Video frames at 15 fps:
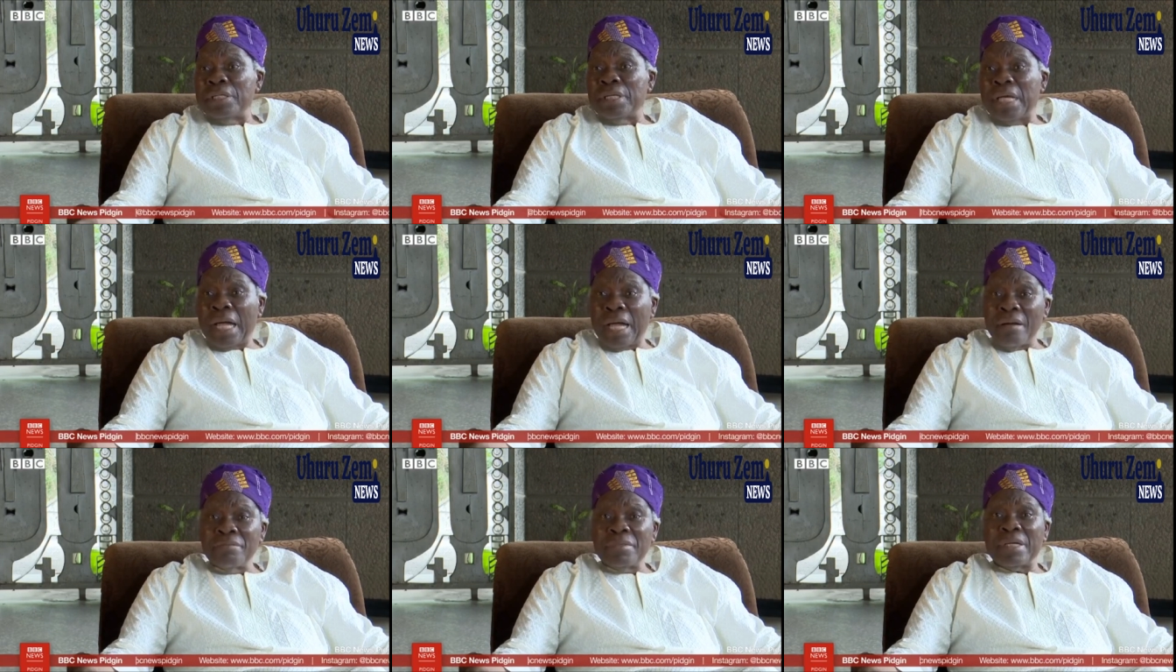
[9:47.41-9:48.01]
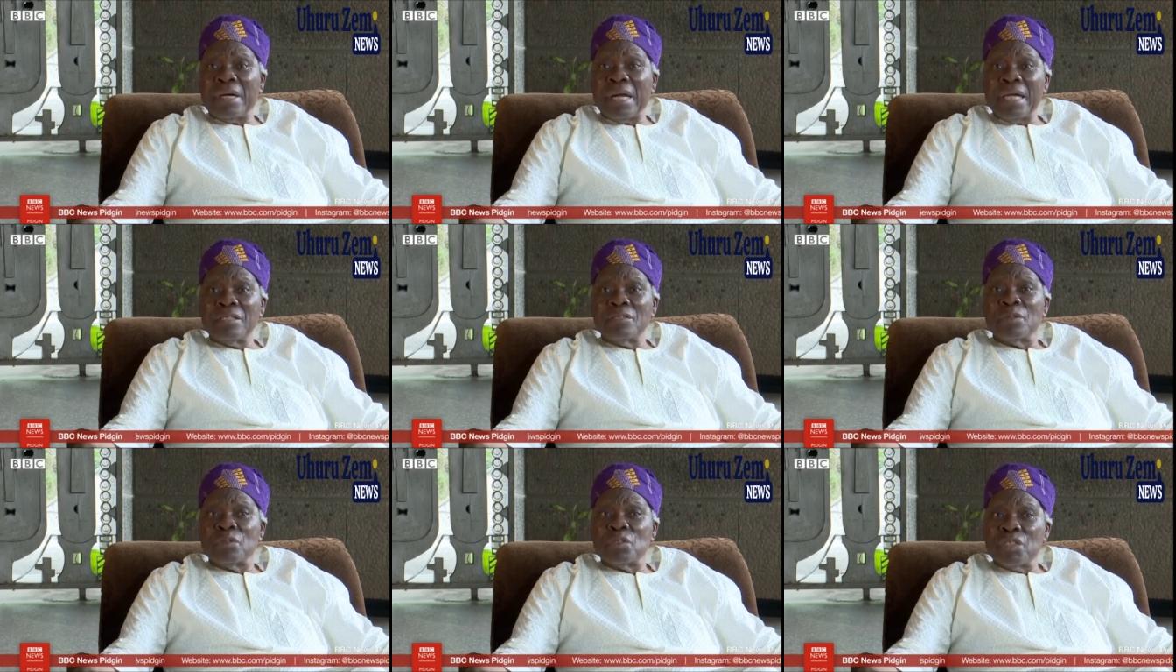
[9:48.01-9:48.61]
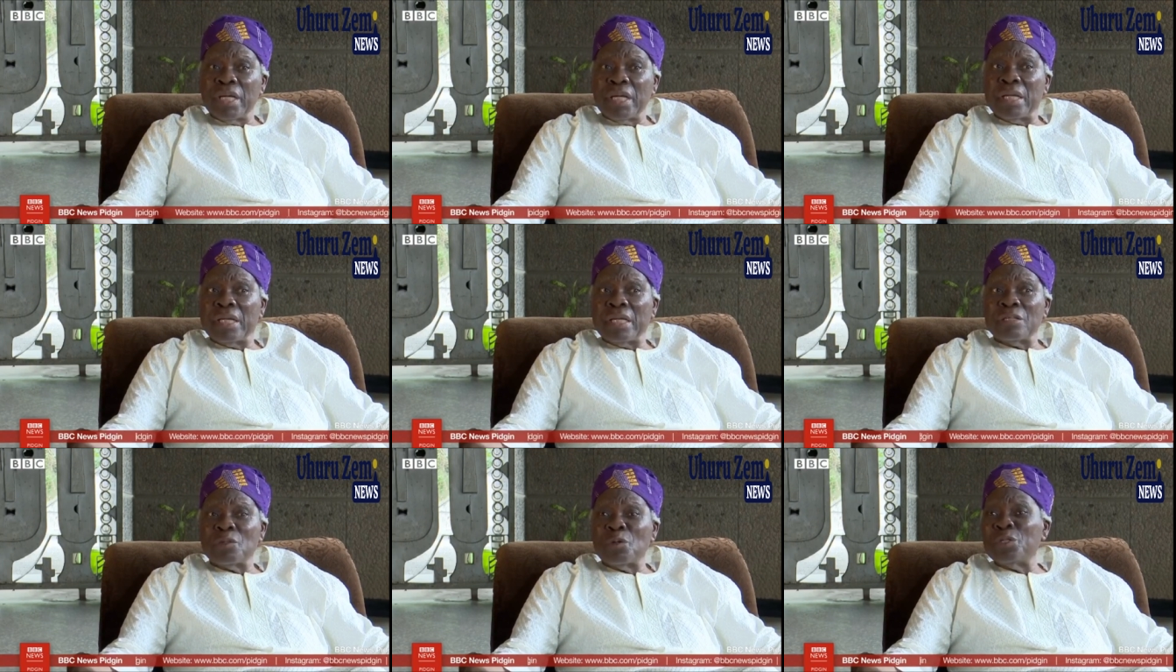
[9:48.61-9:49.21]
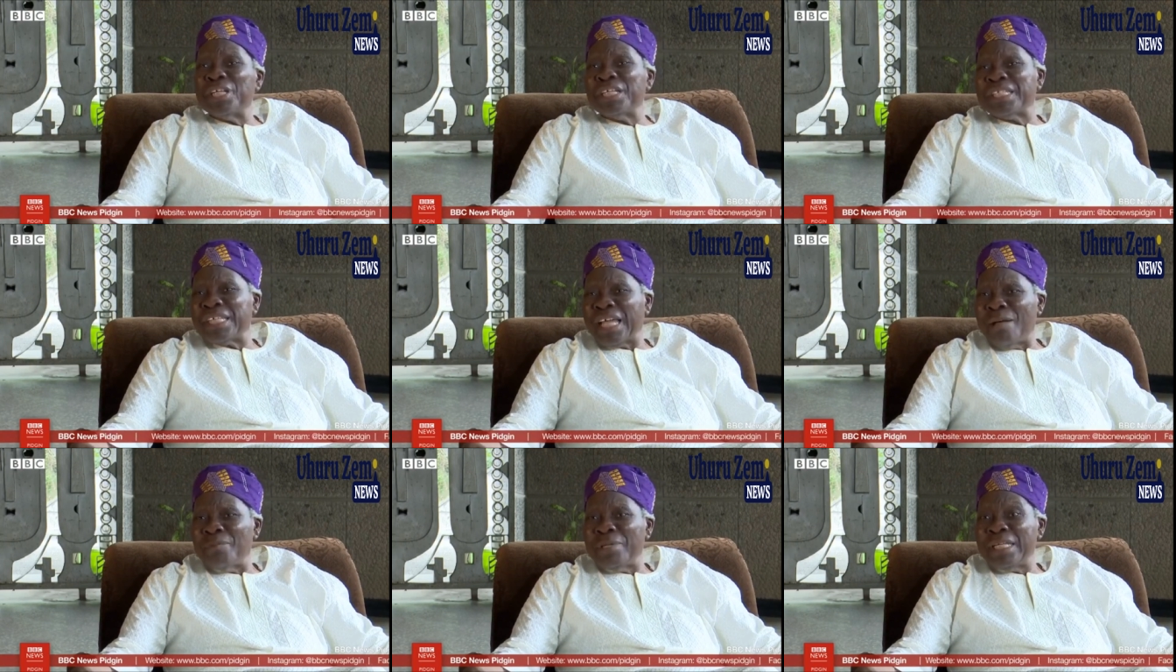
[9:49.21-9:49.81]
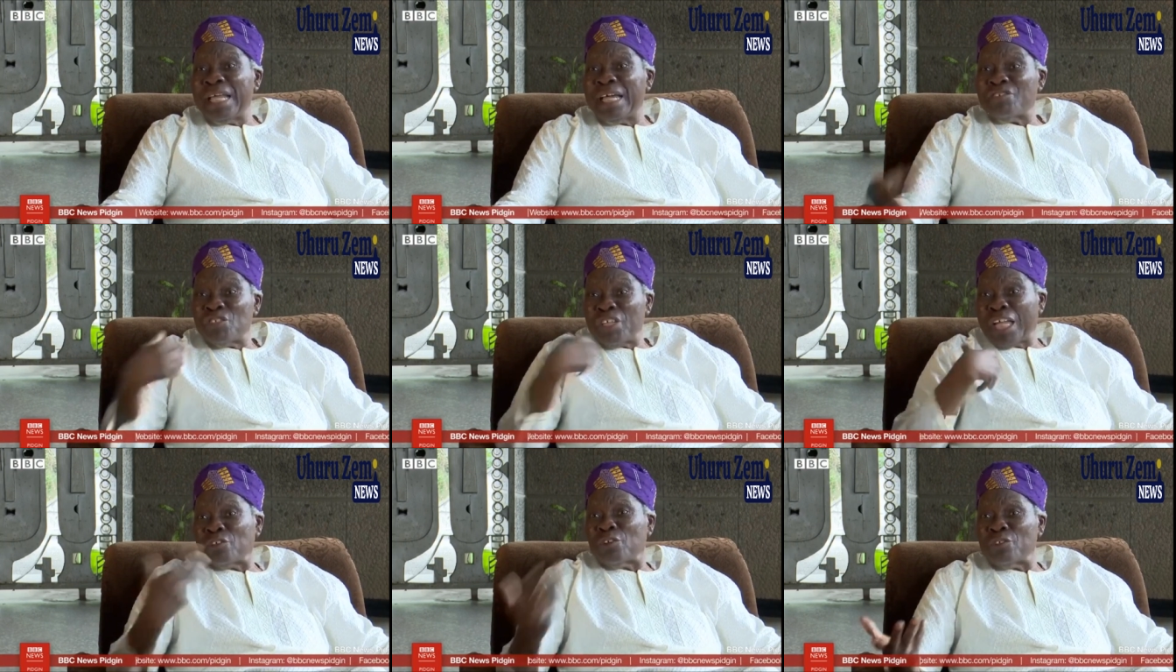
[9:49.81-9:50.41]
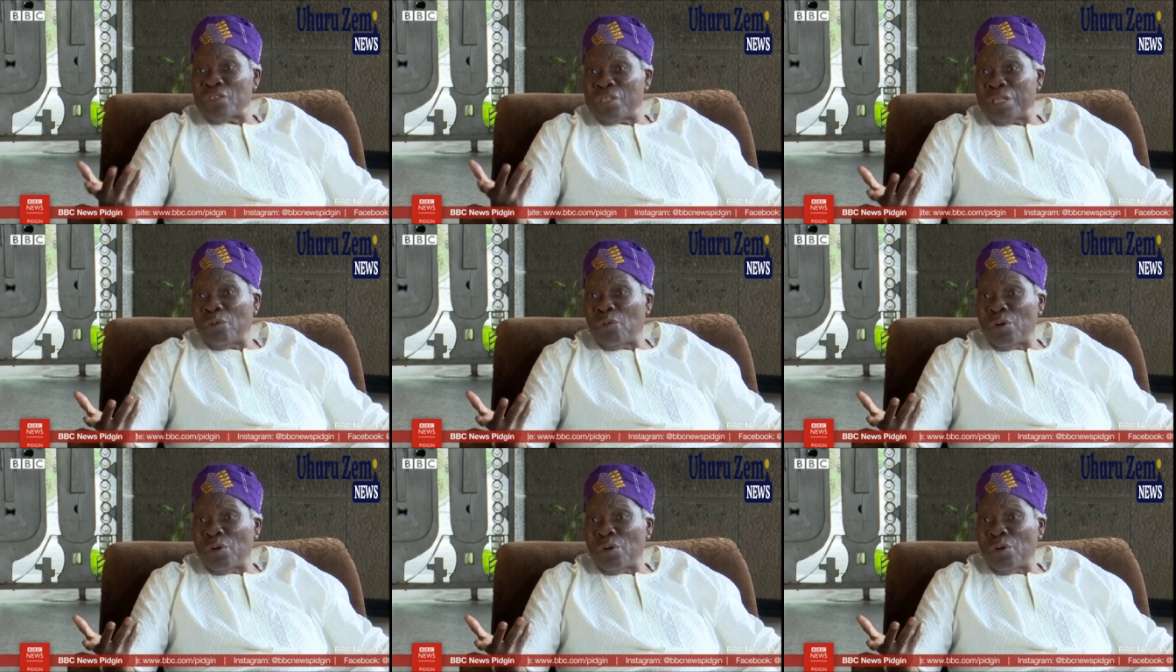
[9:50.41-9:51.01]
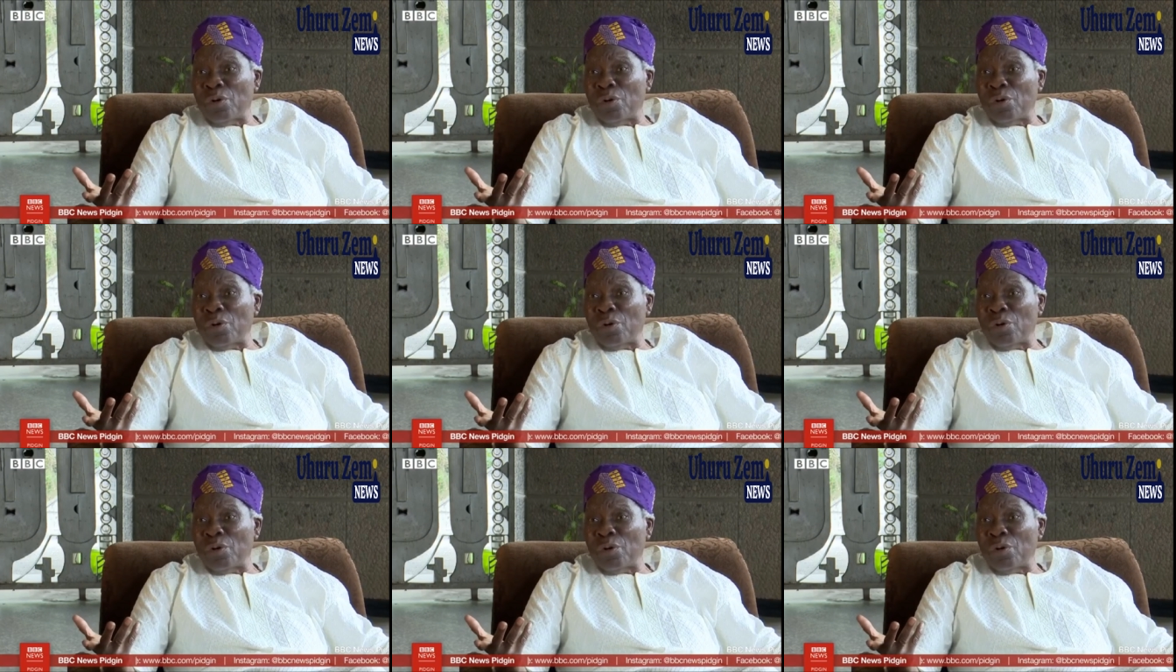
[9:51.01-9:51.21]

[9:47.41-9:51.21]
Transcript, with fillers: They have the right to say, to determine their status in the world.